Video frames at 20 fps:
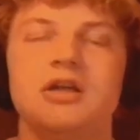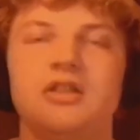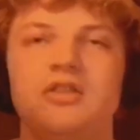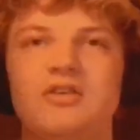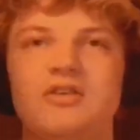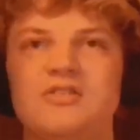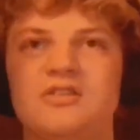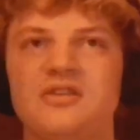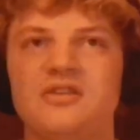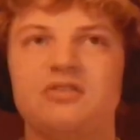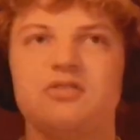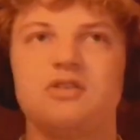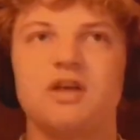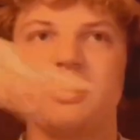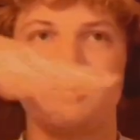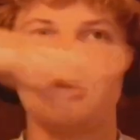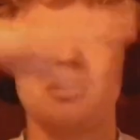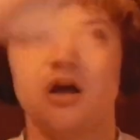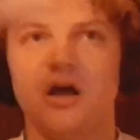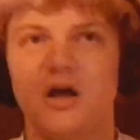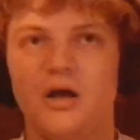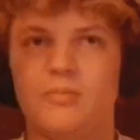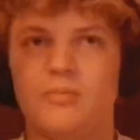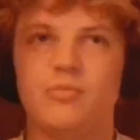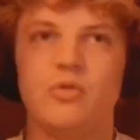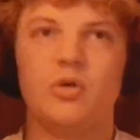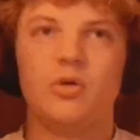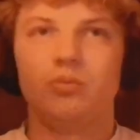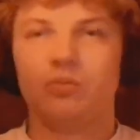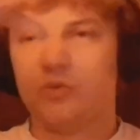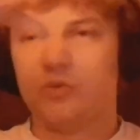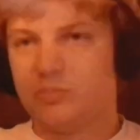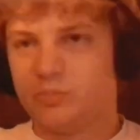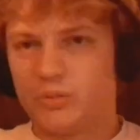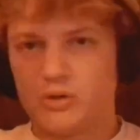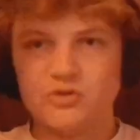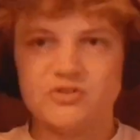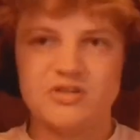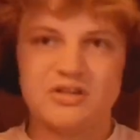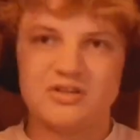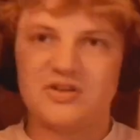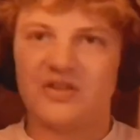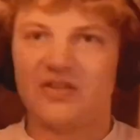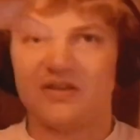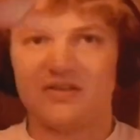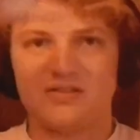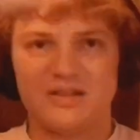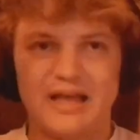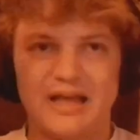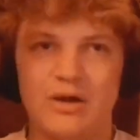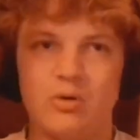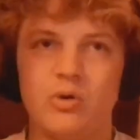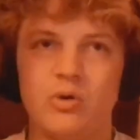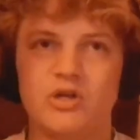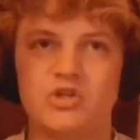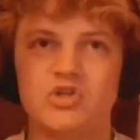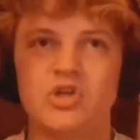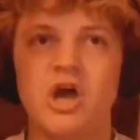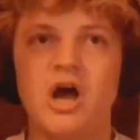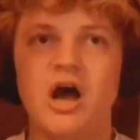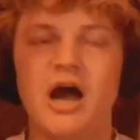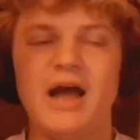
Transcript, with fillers: this is like a built into this language.